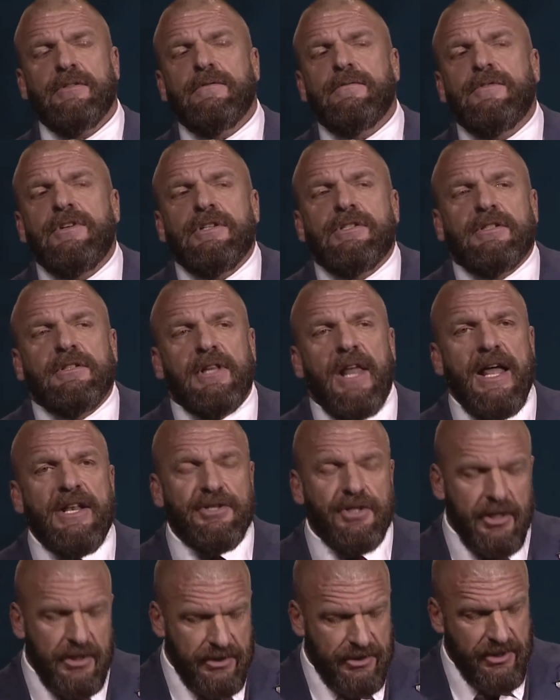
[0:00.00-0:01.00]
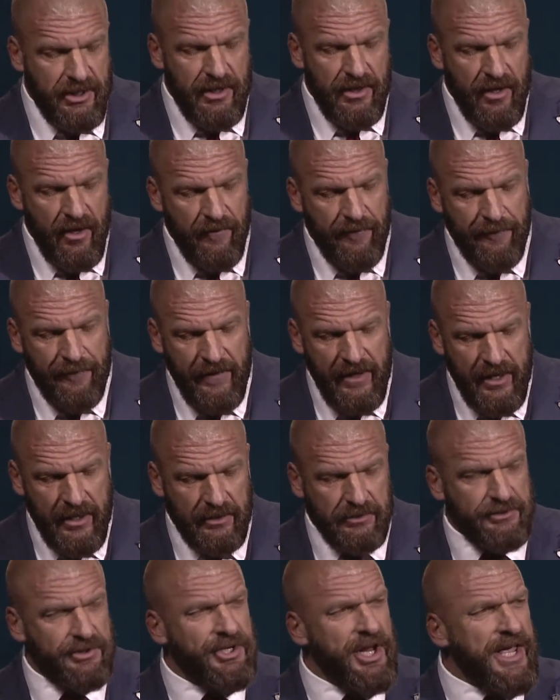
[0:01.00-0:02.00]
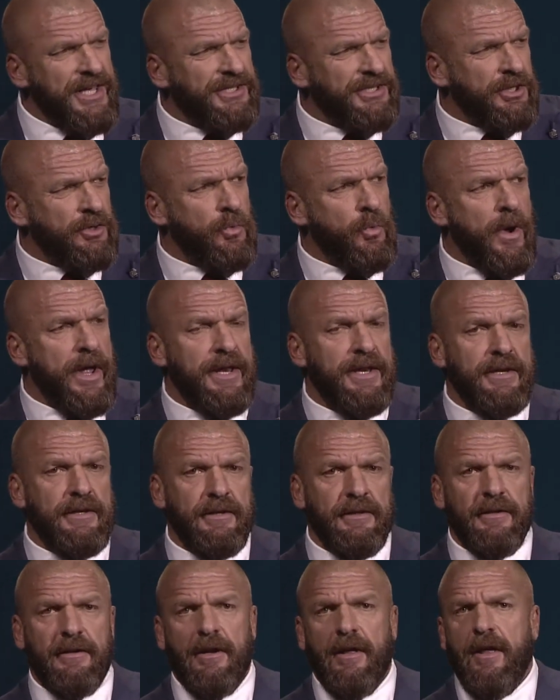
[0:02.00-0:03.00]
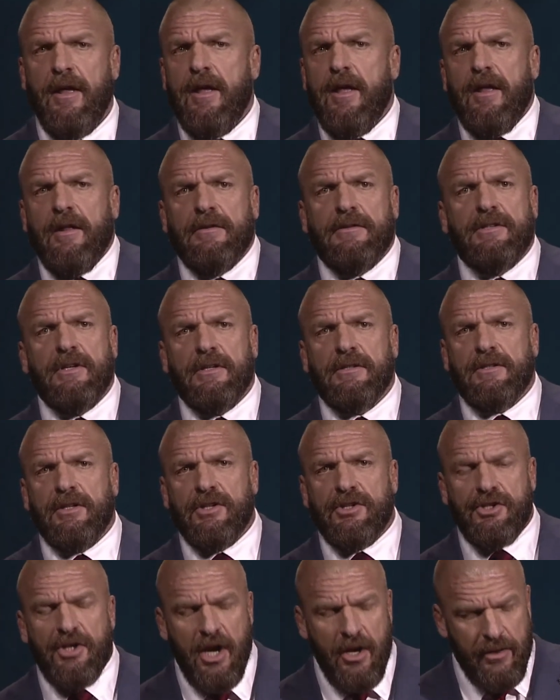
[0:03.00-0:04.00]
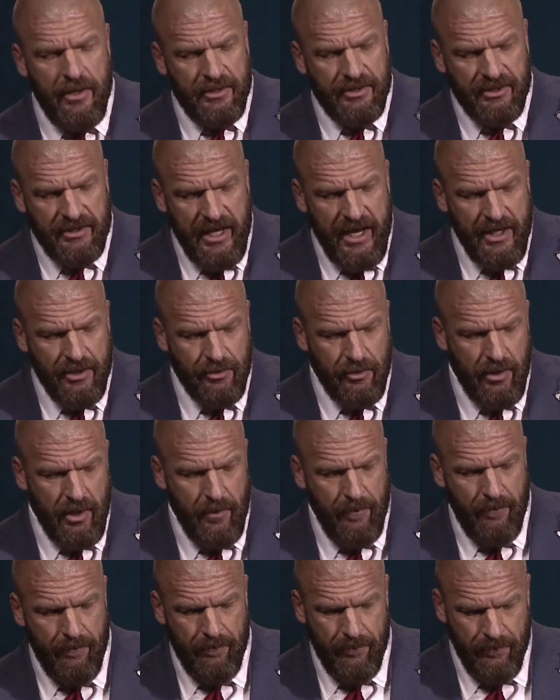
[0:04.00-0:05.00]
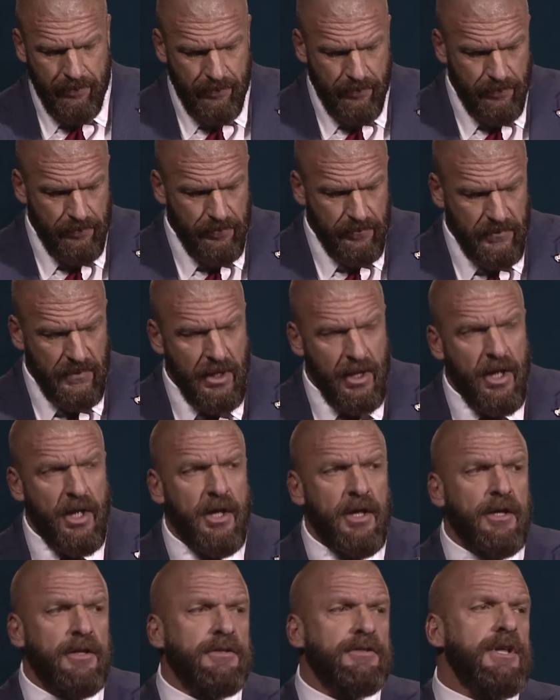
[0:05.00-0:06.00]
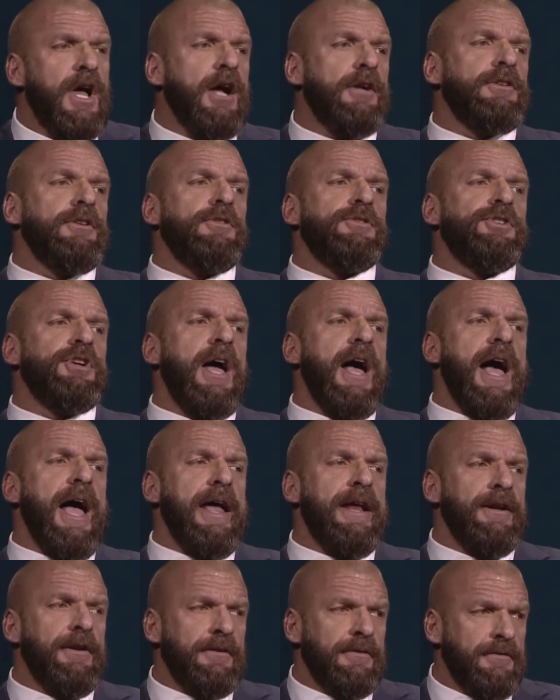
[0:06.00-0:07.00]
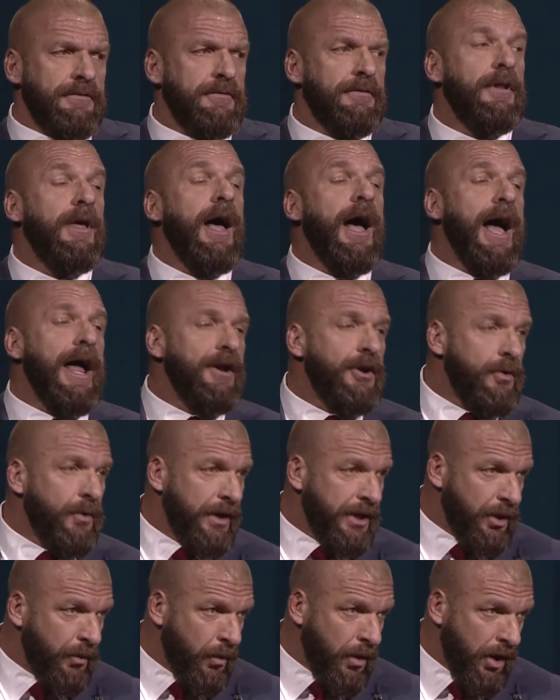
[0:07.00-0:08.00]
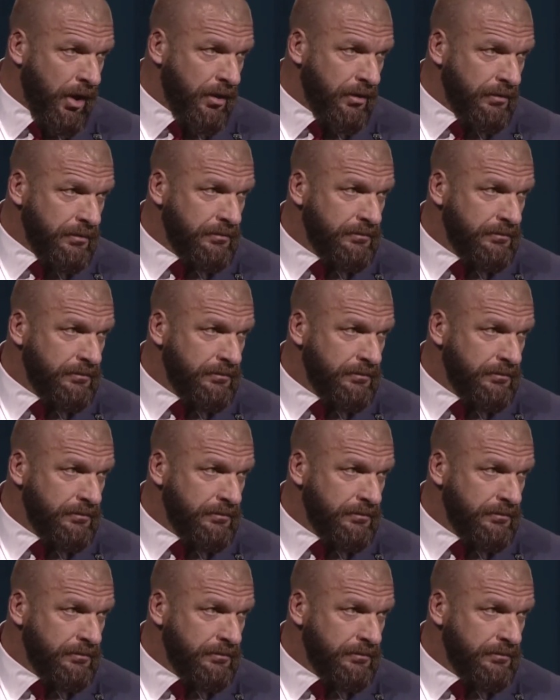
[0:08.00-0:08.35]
just legends in their field. Jason Witten, to share the stage with them. Dr. Shine, I knew what you were.